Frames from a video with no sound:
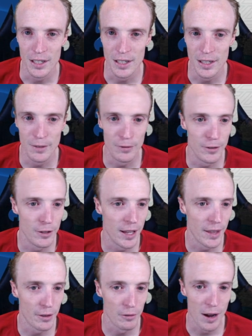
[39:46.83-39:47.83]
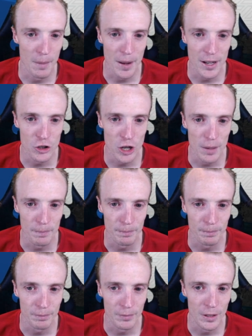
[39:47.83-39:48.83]
if you get the right matchup,
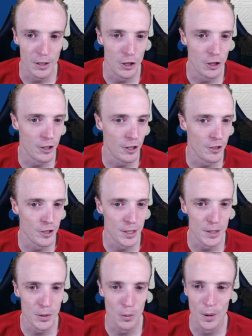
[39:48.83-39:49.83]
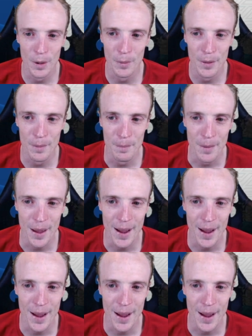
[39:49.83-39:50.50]
you can just toy with them